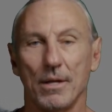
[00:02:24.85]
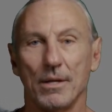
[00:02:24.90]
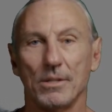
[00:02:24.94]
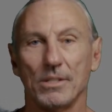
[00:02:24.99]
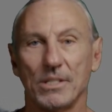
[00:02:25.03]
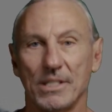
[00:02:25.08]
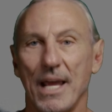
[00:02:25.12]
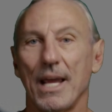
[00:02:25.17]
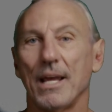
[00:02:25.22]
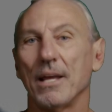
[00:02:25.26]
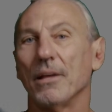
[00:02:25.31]

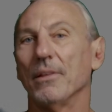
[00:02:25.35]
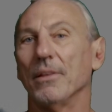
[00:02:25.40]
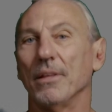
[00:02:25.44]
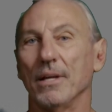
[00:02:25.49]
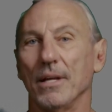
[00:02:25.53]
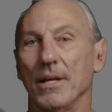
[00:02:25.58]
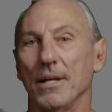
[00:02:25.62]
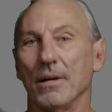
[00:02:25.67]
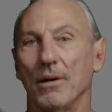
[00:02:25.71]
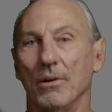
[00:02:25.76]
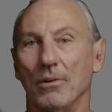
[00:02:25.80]

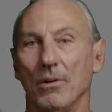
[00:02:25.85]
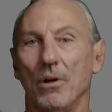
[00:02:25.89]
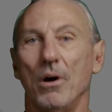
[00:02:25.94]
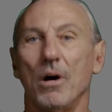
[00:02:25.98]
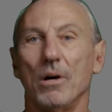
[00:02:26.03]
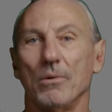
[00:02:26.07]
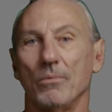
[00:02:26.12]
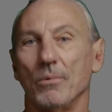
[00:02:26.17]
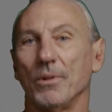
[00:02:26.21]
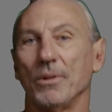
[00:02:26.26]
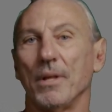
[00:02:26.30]
Secondly,
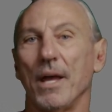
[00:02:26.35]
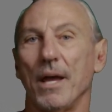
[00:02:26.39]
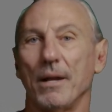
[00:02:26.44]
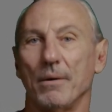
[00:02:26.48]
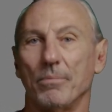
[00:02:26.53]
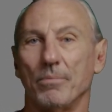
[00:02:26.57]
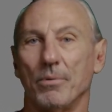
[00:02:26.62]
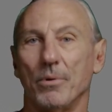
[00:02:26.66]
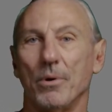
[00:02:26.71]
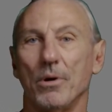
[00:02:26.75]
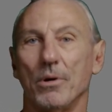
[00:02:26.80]
along with that
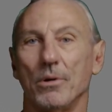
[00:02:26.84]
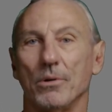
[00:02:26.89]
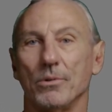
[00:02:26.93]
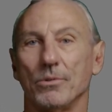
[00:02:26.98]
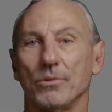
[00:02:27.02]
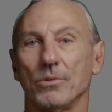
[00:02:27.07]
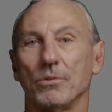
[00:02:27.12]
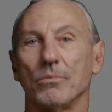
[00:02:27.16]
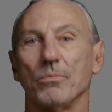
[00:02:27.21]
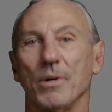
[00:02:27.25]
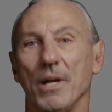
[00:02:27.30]

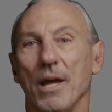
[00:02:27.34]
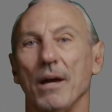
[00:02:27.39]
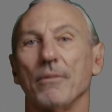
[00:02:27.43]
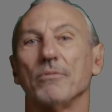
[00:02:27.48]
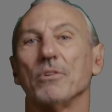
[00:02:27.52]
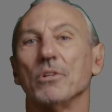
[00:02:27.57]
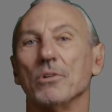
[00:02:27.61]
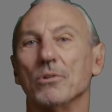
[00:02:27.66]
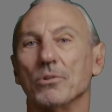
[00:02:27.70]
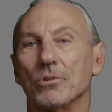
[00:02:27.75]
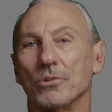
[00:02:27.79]
approach, we have
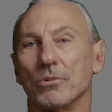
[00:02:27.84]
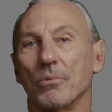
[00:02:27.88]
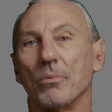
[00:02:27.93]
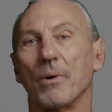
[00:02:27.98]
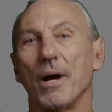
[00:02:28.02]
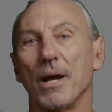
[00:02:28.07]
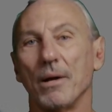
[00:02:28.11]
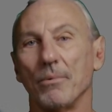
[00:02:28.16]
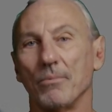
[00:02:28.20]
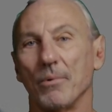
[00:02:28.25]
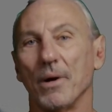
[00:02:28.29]
to use the
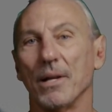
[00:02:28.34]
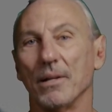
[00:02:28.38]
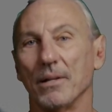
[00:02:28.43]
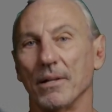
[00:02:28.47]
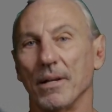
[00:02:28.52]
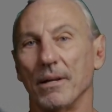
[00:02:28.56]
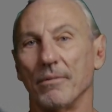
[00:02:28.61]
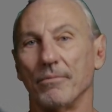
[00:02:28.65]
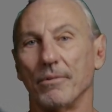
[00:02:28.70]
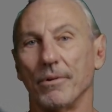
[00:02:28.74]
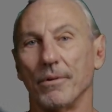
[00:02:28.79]
right rate and
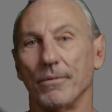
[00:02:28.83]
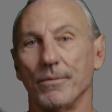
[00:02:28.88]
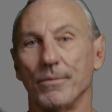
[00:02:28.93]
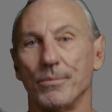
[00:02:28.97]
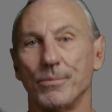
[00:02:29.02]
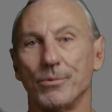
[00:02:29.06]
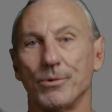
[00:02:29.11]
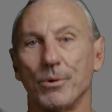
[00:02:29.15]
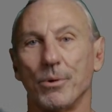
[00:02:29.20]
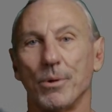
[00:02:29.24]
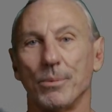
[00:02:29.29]
level of
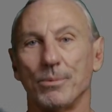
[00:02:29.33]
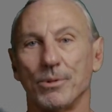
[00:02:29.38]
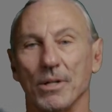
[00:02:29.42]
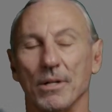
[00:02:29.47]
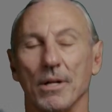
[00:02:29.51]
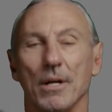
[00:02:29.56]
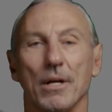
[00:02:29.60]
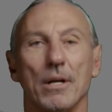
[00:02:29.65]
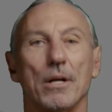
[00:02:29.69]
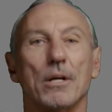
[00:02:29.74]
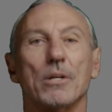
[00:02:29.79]
absorption.
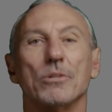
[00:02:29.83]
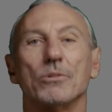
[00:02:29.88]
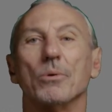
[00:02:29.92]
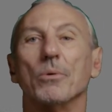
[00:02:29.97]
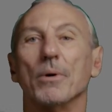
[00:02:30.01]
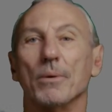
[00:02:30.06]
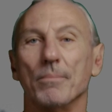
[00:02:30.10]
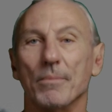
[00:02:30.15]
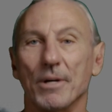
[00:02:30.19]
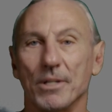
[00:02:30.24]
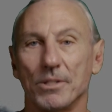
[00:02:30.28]
So
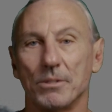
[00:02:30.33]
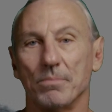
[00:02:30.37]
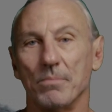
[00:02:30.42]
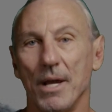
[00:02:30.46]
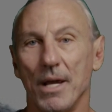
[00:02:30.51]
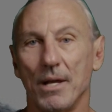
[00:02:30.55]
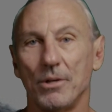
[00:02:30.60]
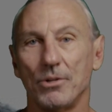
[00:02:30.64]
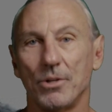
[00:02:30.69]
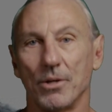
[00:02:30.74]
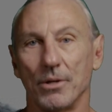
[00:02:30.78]
we must
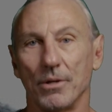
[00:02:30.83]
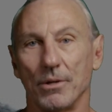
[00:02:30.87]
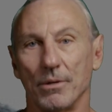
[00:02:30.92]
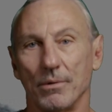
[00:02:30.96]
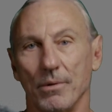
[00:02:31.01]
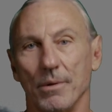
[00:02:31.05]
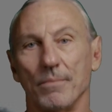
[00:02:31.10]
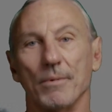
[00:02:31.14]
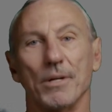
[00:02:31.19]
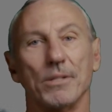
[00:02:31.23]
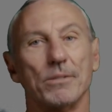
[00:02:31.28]
measure.
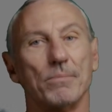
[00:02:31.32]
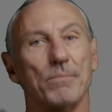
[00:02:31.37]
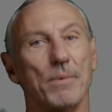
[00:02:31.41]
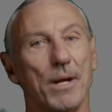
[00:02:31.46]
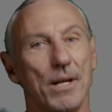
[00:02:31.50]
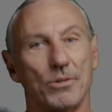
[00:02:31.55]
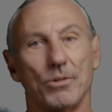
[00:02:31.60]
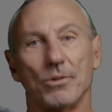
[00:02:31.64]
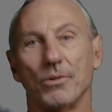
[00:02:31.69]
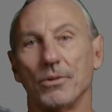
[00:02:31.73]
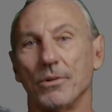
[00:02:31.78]
We must
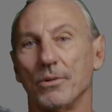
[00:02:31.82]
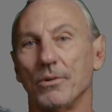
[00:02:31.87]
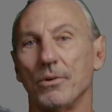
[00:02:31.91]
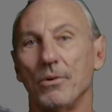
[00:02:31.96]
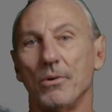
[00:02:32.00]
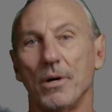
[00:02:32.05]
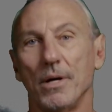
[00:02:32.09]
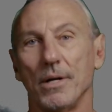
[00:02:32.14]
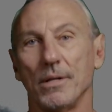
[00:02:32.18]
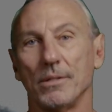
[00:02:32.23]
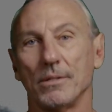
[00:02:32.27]
measure the
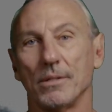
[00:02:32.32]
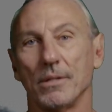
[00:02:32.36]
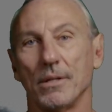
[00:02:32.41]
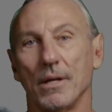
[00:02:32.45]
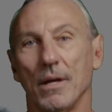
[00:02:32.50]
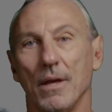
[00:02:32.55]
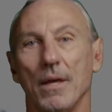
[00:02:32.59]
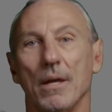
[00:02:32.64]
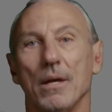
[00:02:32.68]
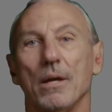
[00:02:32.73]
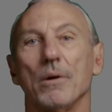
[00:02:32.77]
noise.
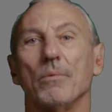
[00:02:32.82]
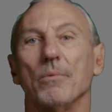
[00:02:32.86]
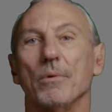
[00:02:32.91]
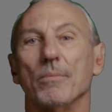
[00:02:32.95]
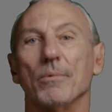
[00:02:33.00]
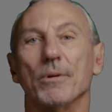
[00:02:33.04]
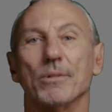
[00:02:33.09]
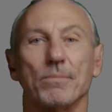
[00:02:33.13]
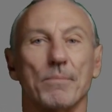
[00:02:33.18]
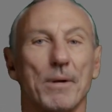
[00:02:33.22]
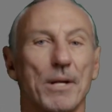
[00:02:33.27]
We
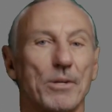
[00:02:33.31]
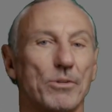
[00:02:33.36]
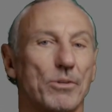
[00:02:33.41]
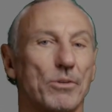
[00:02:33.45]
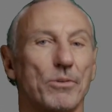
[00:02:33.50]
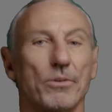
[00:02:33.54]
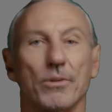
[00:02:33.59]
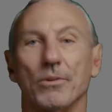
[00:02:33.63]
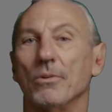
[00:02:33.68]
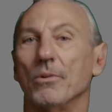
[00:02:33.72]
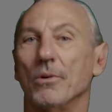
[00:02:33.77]
must
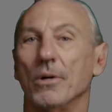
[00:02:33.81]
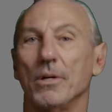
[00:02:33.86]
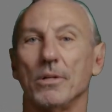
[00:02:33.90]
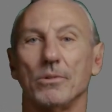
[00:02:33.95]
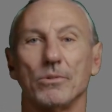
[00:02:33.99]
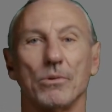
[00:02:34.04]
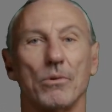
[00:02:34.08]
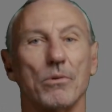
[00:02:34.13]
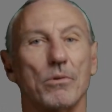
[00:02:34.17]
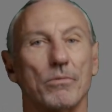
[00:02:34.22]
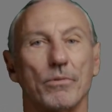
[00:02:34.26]
measure the
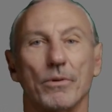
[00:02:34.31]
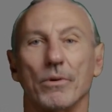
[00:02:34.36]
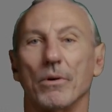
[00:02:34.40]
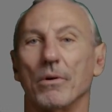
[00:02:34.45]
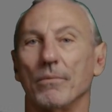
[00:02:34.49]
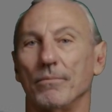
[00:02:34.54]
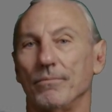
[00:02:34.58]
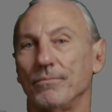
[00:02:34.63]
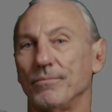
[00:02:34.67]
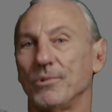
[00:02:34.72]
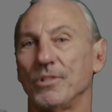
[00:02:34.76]
noise
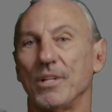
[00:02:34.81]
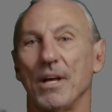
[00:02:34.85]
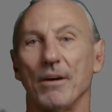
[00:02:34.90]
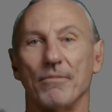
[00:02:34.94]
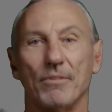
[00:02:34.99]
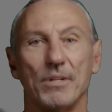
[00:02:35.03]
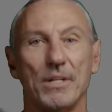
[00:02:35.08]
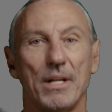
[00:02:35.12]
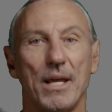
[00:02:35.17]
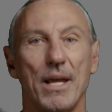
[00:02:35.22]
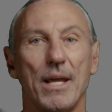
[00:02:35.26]
over
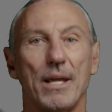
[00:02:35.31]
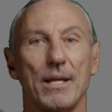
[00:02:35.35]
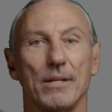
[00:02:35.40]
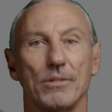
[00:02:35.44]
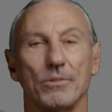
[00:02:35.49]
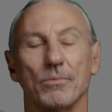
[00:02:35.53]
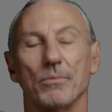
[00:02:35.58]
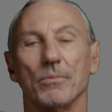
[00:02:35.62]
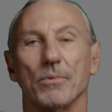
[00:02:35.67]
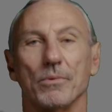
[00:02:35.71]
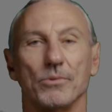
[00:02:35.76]
seven
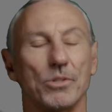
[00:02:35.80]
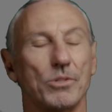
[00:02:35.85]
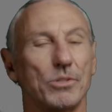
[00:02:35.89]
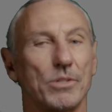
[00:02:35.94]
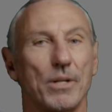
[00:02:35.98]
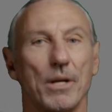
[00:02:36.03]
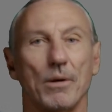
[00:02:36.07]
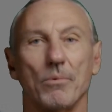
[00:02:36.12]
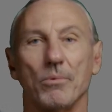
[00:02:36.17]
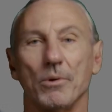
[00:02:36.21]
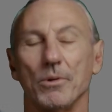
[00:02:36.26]
days, just
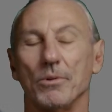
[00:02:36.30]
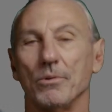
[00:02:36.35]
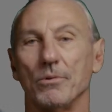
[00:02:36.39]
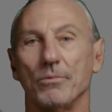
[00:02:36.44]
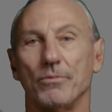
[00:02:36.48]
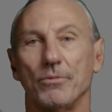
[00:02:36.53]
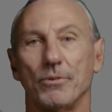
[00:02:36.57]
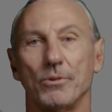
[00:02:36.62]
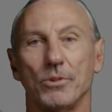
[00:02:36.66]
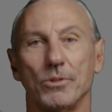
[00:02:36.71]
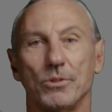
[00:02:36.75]
like we do
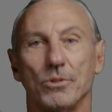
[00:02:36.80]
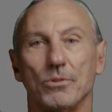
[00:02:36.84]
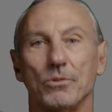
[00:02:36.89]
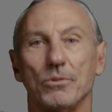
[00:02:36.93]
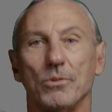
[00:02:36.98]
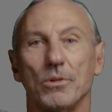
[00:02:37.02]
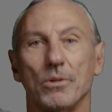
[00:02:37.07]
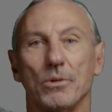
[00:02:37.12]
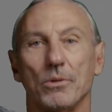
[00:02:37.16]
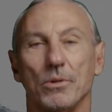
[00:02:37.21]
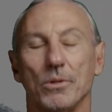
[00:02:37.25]
for a
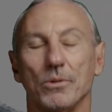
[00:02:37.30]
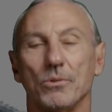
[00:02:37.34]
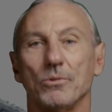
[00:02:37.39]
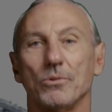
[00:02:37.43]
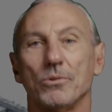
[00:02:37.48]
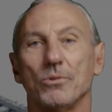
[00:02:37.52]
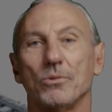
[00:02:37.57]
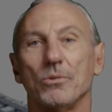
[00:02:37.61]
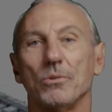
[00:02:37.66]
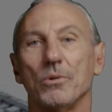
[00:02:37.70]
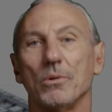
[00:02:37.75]
studio, a new
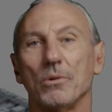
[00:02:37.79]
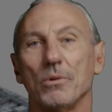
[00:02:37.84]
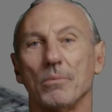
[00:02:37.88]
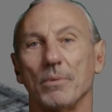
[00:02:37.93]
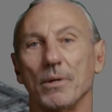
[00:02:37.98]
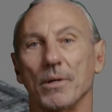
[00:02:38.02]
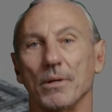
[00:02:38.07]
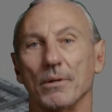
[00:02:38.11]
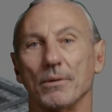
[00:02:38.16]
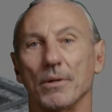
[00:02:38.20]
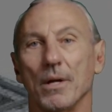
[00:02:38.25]
studio
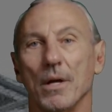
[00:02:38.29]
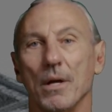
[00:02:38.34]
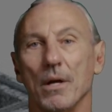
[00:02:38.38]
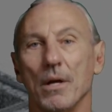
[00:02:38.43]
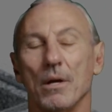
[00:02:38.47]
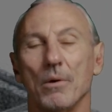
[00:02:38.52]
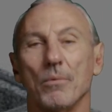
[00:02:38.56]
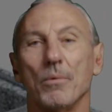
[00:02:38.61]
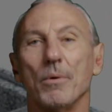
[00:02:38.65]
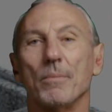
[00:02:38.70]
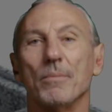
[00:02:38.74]
build.
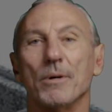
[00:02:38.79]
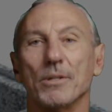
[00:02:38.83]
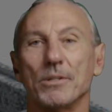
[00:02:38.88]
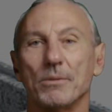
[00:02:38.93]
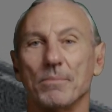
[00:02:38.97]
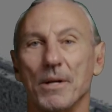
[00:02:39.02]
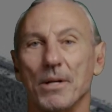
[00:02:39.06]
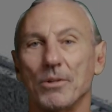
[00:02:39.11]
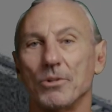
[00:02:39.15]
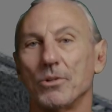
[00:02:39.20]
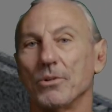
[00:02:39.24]
We
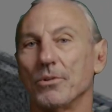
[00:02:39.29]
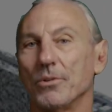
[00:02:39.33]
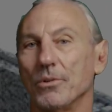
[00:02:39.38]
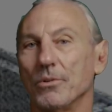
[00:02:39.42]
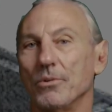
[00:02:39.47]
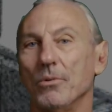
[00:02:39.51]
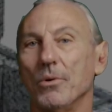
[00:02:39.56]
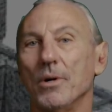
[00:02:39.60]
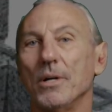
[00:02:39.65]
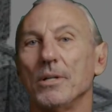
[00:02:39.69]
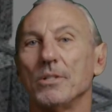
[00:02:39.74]
must measure the
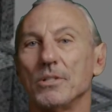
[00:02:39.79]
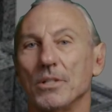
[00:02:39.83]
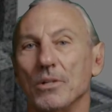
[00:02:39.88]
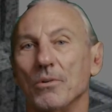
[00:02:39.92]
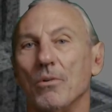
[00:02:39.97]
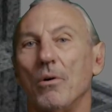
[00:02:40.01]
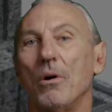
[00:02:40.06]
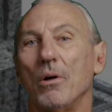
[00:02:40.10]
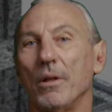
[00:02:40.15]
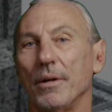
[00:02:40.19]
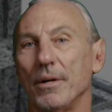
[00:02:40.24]
noise in
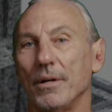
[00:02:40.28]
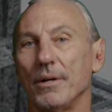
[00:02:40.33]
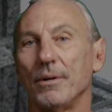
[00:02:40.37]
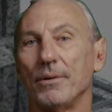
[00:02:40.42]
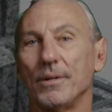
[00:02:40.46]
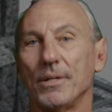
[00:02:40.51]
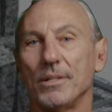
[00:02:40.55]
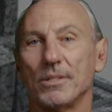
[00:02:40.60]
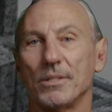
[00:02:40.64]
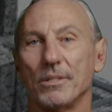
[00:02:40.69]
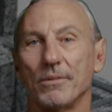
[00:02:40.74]
all
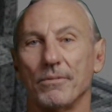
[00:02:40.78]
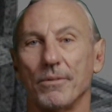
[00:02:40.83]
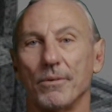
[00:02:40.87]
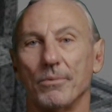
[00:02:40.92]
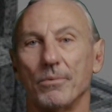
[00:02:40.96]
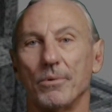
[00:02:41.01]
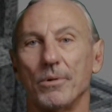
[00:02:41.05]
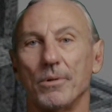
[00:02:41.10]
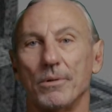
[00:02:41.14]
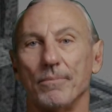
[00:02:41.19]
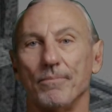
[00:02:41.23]
areas of the
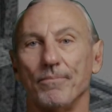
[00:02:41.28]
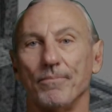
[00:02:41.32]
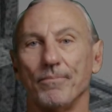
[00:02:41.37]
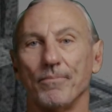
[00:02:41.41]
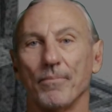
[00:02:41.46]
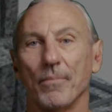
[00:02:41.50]
room.